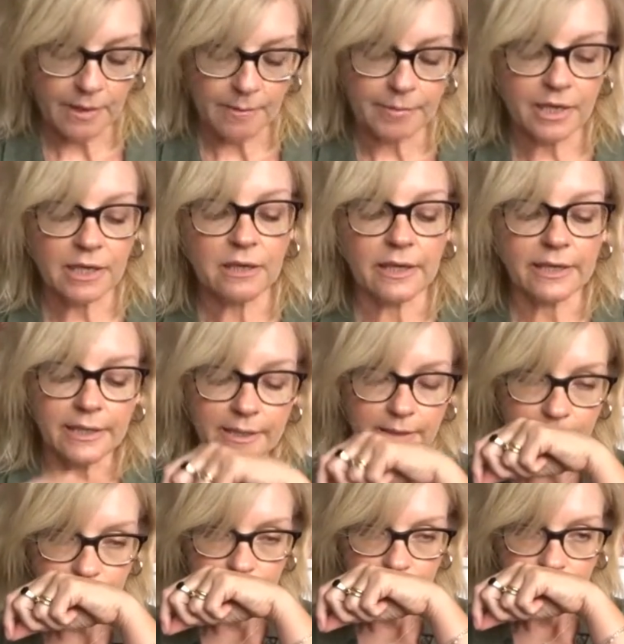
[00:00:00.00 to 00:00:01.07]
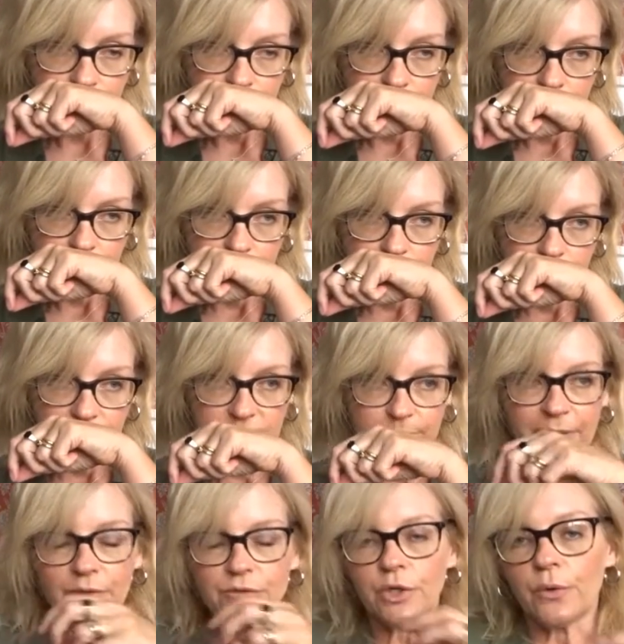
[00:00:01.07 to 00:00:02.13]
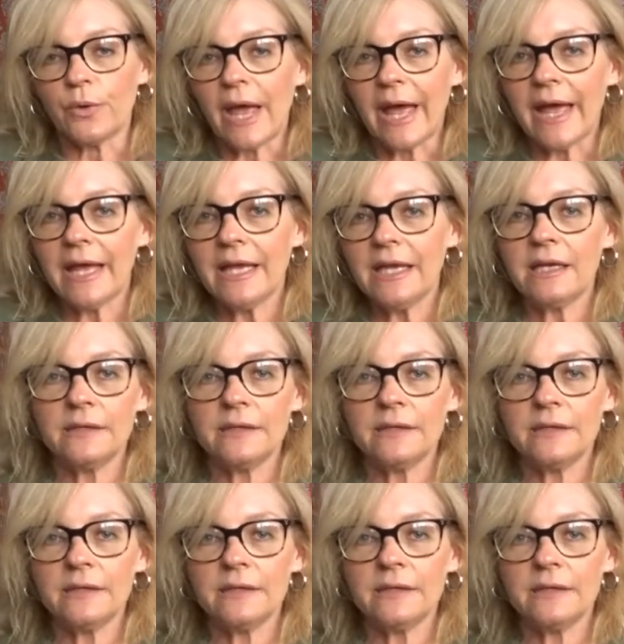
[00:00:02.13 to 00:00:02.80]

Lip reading: But I like it. It smells okay.